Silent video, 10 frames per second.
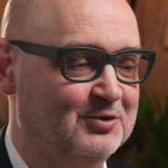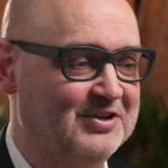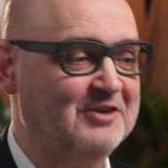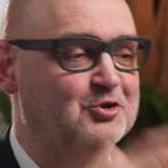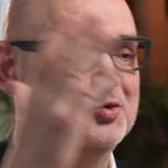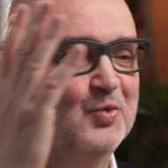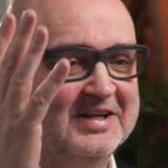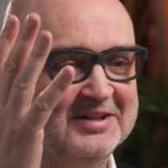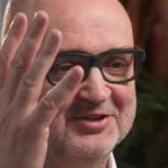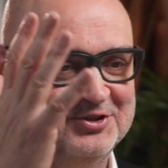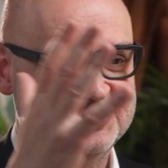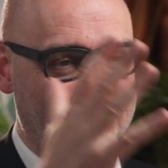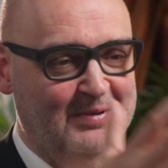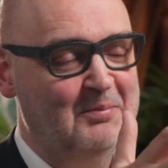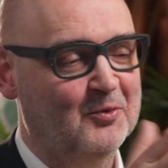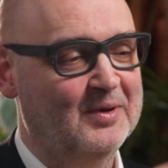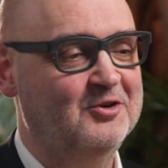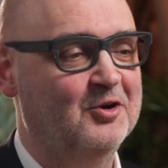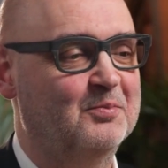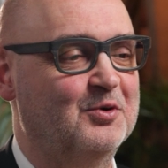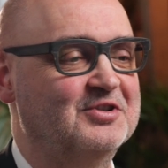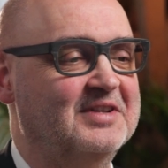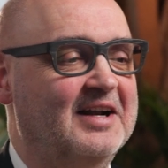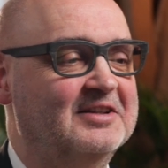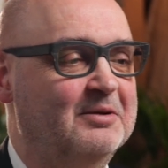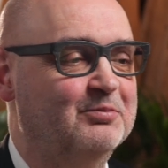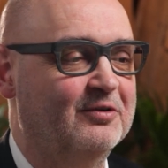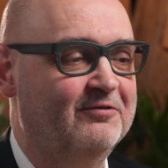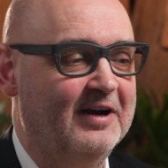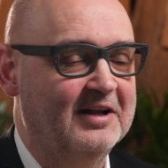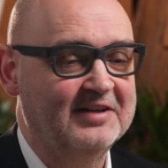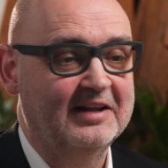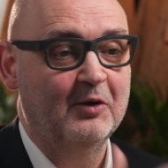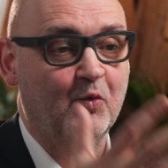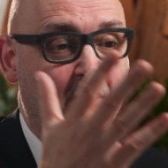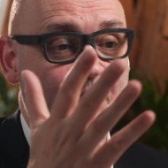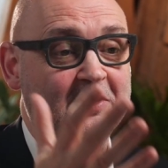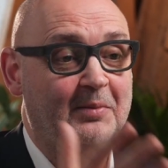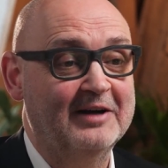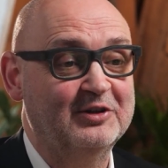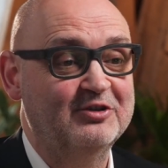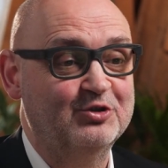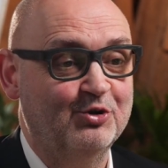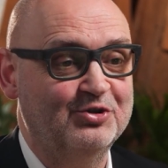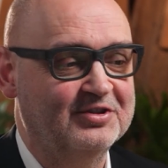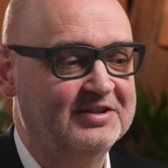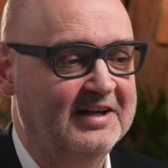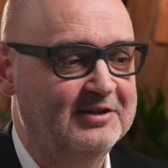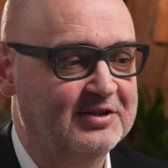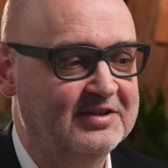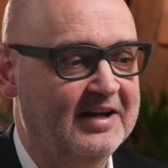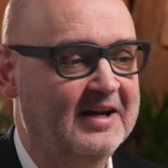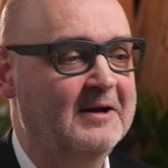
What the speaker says: potential weaknesses of people with your personality profile is that they're worried about their social status.